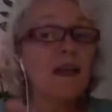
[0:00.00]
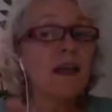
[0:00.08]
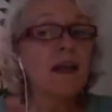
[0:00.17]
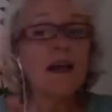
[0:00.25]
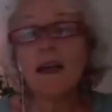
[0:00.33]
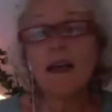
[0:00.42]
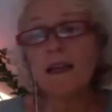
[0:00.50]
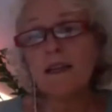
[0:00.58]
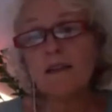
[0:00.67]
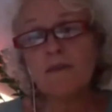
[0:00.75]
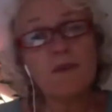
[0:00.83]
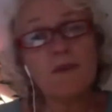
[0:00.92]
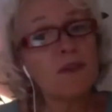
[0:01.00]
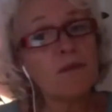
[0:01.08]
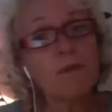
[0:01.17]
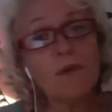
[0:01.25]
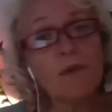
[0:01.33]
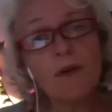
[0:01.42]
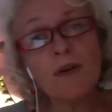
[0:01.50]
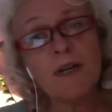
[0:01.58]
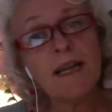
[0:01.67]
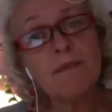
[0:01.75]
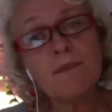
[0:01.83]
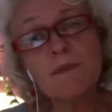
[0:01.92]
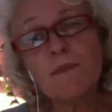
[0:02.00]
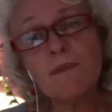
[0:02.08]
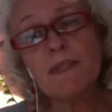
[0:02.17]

And furthermore, helps me to